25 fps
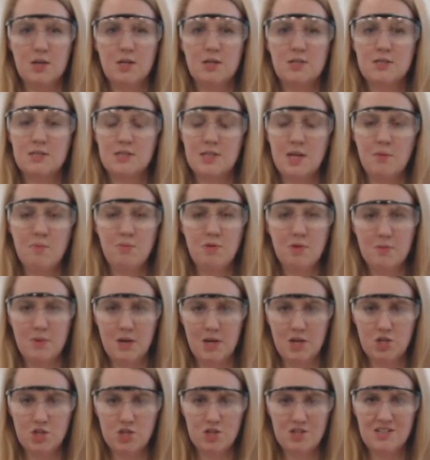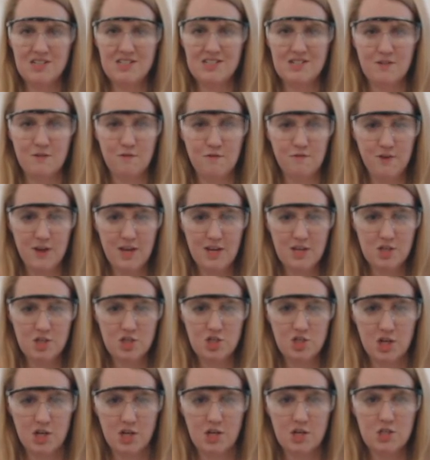Sublimation is the phase
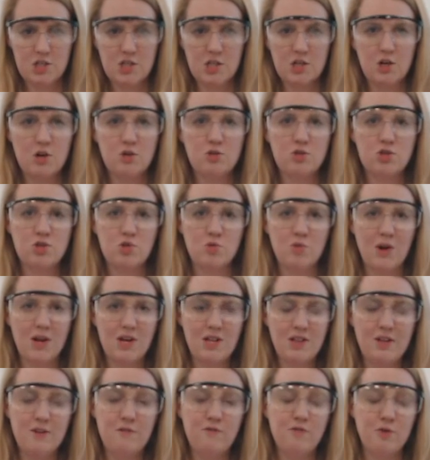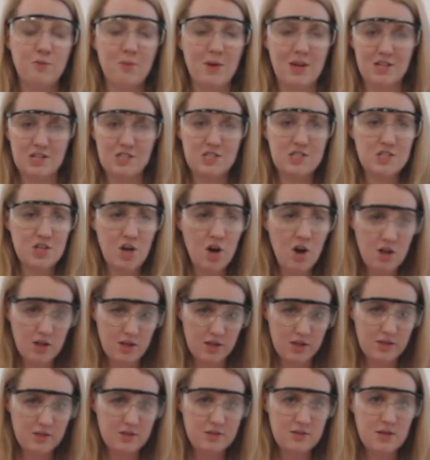change that goes directly from a
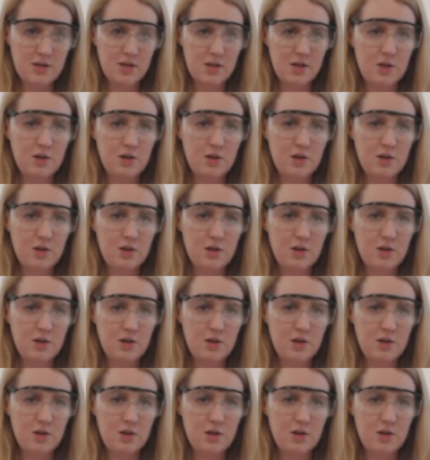solid